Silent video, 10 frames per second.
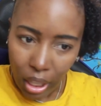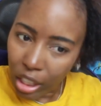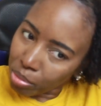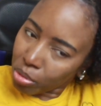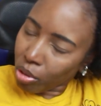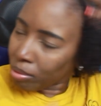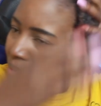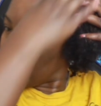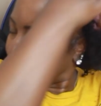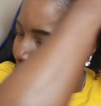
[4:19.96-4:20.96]
It absorbed
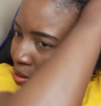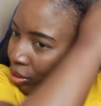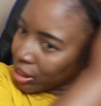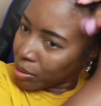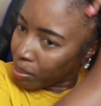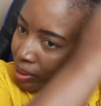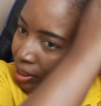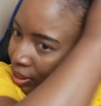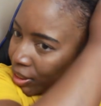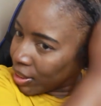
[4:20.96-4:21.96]
into my strands
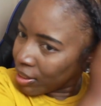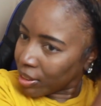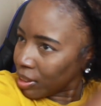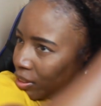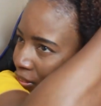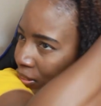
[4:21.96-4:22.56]
pretty easy.